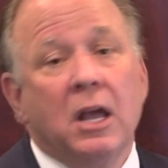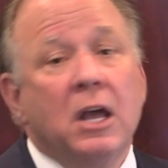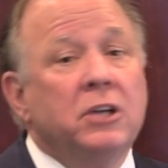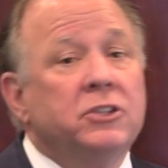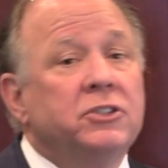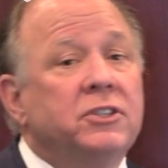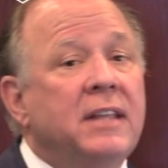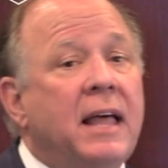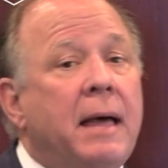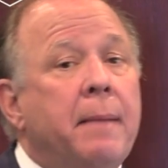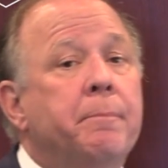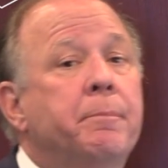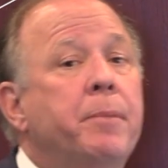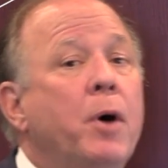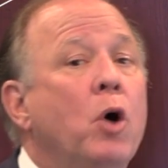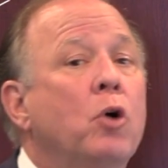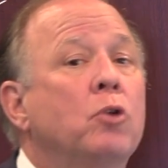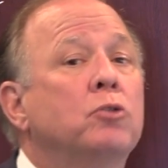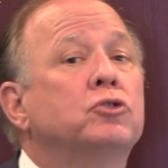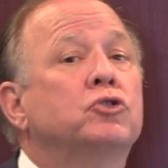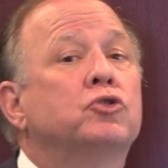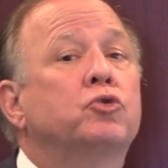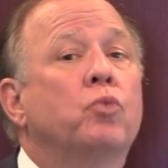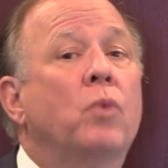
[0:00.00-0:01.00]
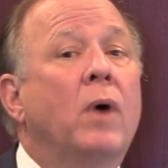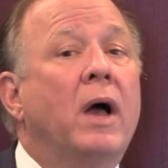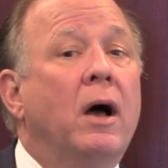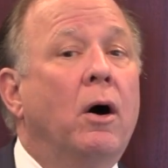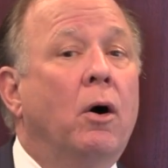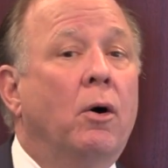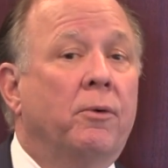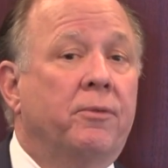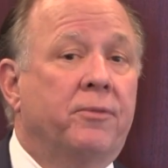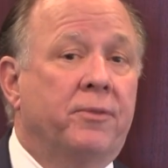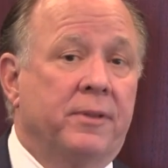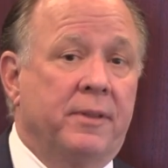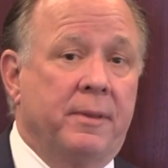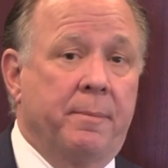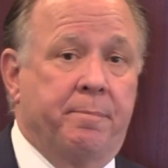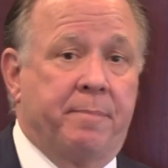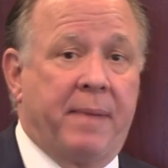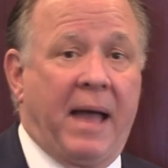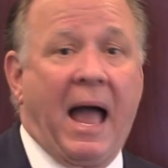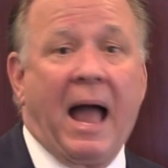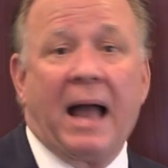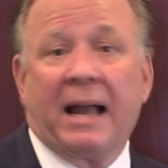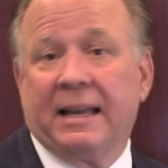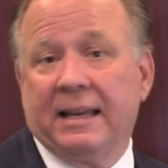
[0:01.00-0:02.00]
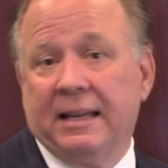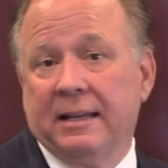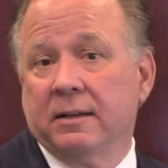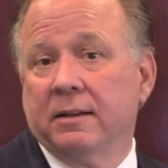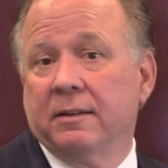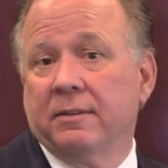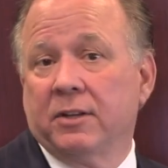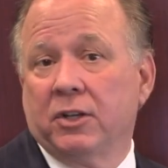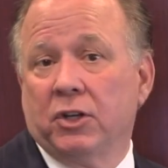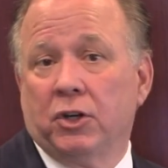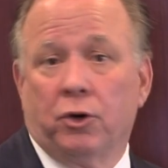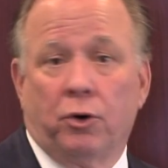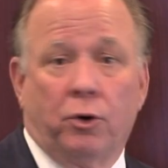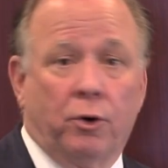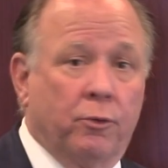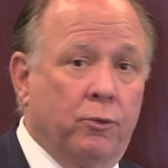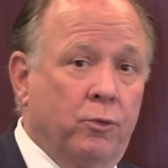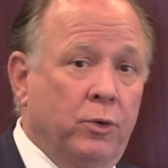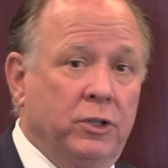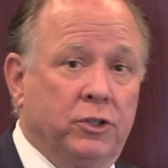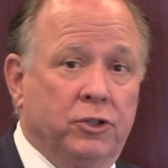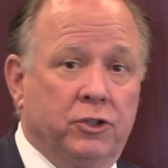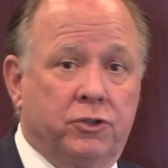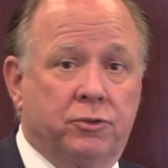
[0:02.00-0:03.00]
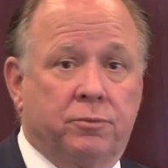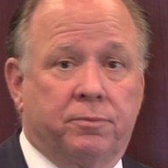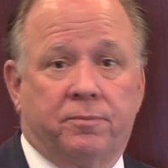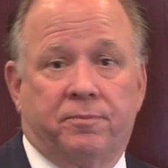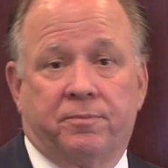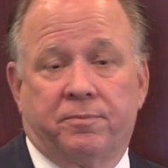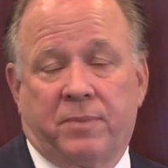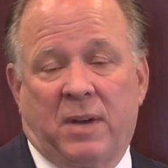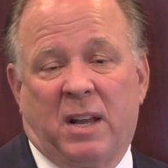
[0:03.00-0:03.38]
So that bodes well for the back end of the year if we just